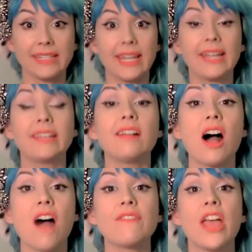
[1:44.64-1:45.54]
and kick it
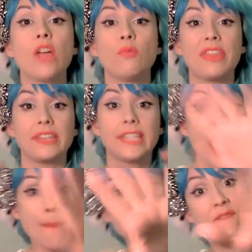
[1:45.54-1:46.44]
off with the
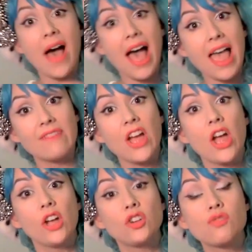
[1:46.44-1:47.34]
top
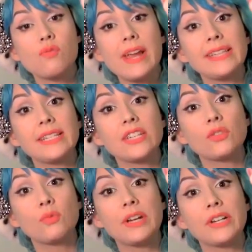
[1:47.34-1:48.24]
5
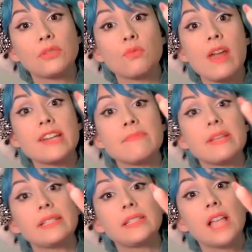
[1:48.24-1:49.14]
craziest, weirdest,
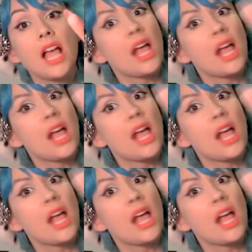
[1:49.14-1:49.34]
randomness.